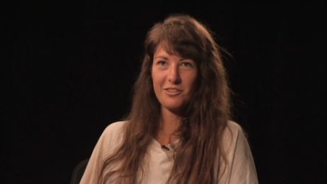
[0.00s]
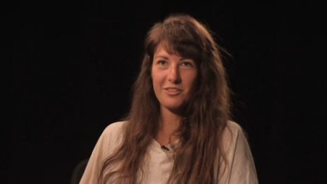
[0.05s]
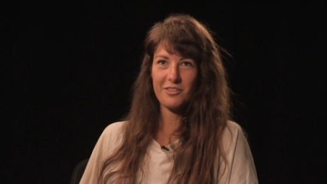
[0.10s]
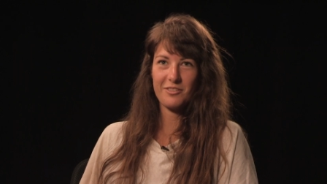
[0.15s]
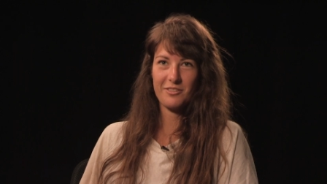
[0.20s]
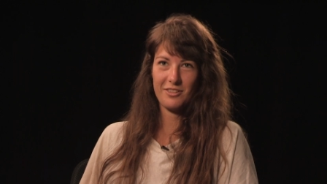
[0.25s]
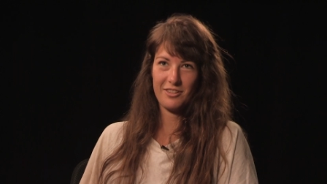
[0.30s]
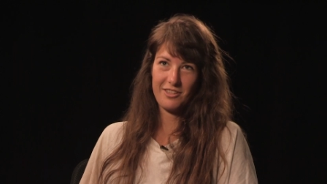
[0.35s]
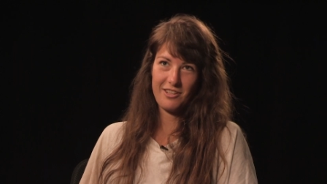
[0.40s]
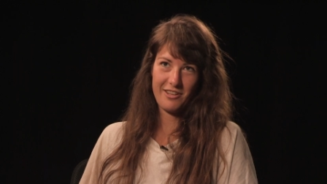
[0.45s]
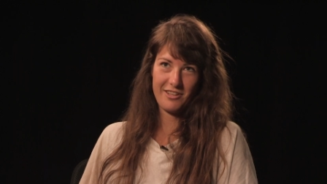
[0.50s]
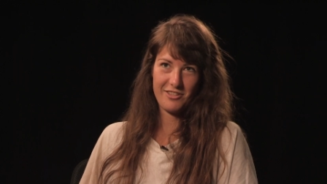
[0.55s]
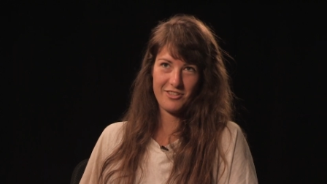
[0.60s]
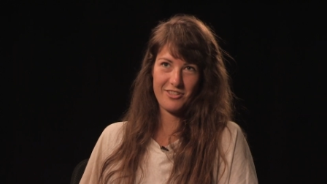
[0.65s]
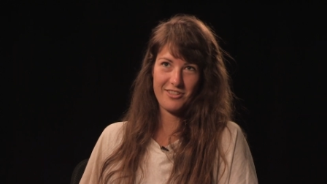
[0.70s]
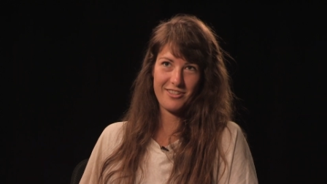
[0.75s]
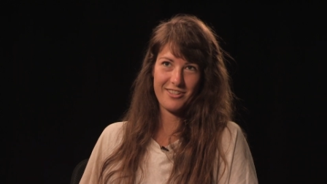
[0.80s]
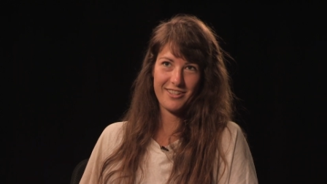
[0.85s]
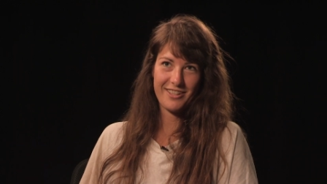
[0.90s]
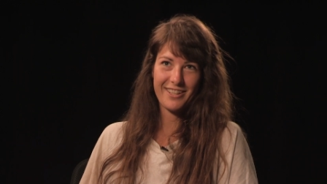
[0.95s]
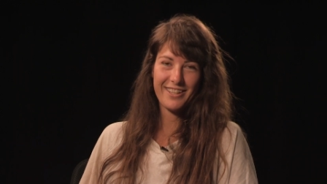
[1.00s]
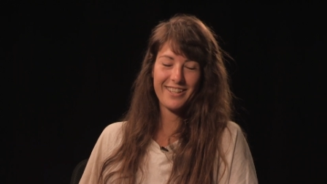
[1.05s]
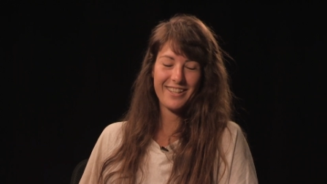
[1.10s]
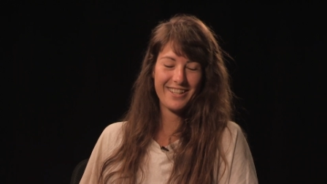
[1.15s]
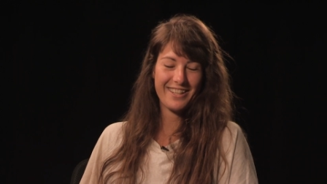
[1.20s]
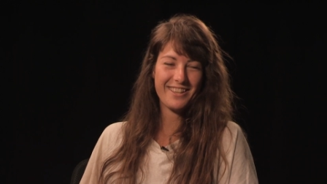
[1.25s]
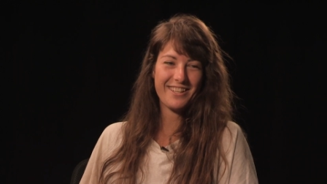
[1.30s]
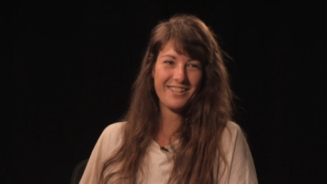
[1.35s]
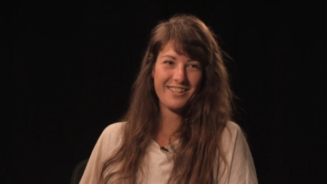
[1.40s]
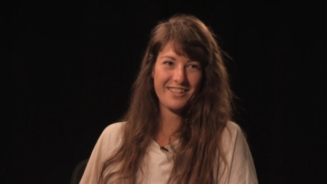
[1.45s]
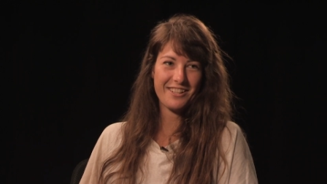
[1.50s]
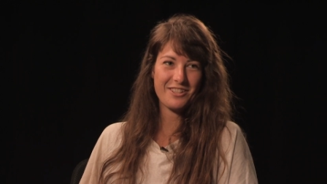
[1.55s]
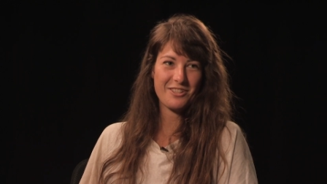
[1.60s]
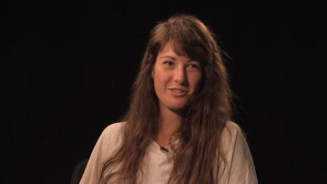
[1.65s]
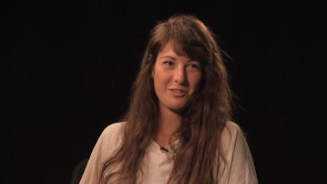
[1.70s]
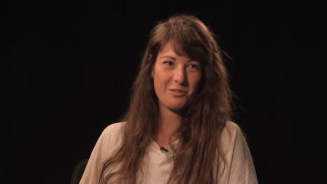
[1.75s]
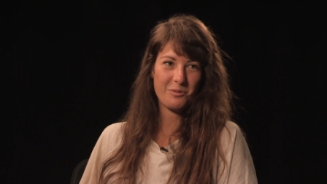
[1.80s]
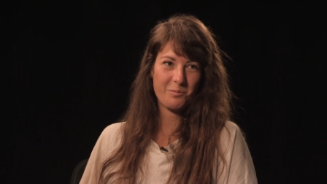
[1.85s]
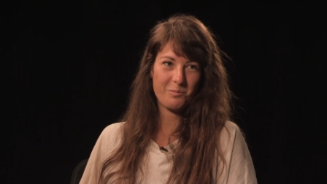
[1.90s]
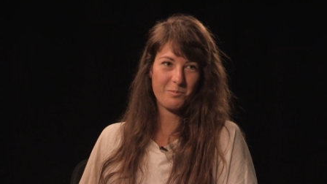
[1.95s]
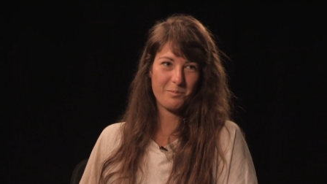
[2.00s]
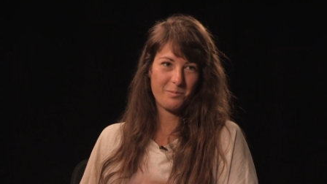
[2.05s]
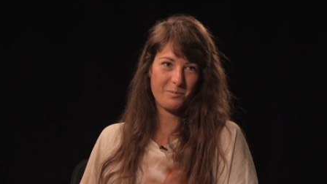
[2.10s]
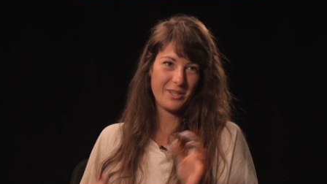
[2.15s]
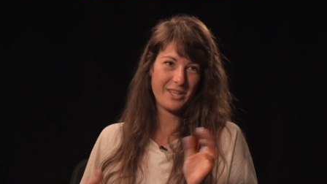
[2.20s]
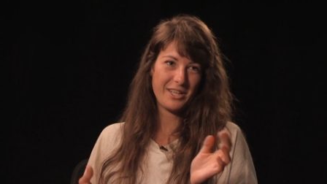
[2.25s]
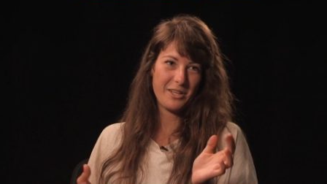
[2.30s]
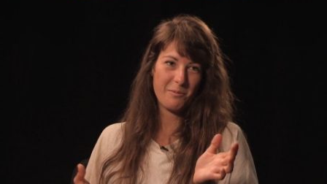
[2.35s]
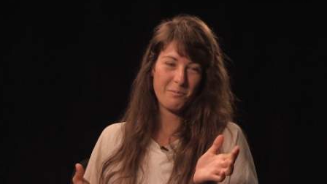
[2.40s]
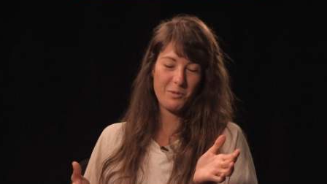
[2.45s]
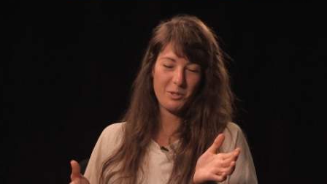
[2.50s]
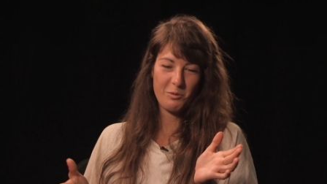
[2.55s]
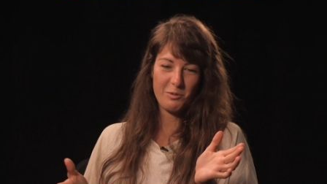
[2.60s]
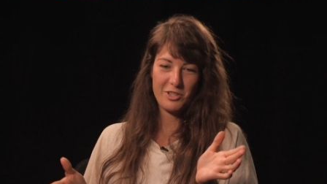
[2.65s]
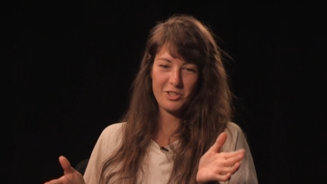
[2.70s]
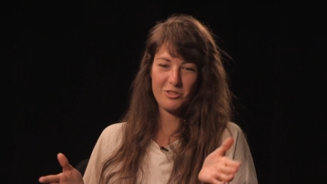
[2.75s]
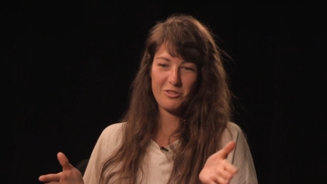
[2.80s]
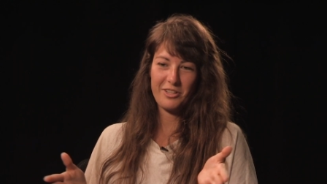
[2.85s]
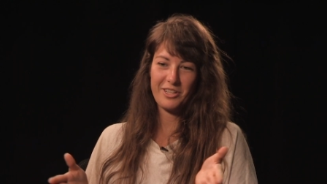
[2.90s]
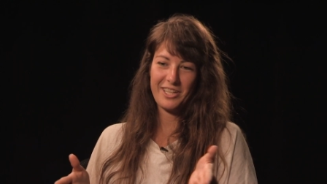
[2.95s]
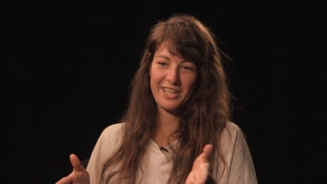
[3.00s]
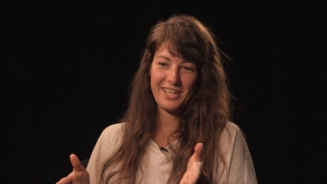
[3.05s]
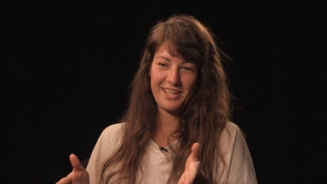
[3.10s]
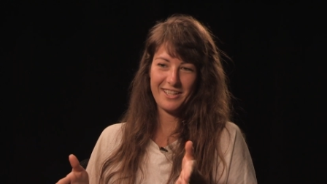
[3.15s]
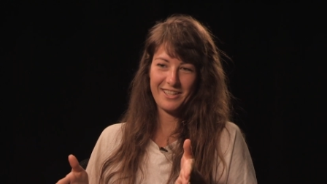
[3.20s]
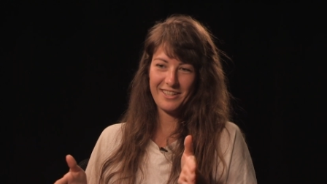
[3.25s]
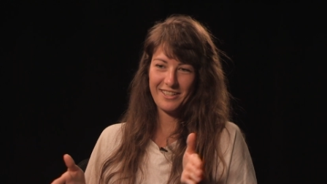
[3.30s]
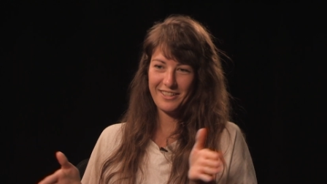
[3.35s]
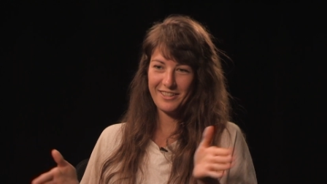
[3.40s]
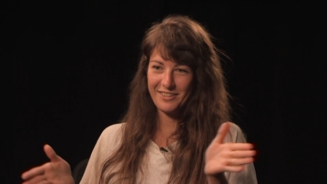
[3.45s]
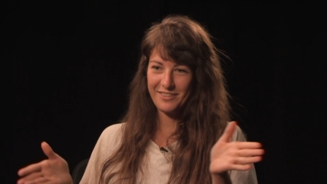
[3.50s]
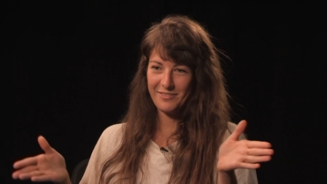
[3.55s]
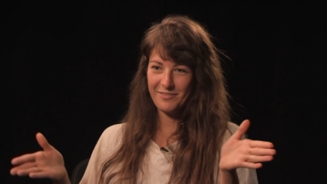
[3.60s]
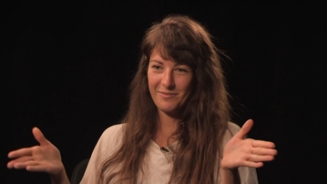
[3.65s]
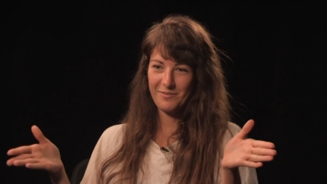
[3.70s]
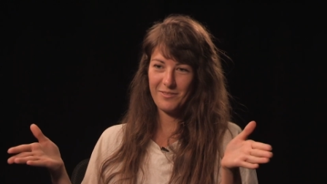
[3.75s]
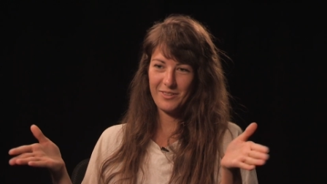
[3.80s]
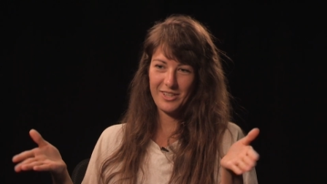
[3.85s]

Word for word: little larger in the original plan, but we truncated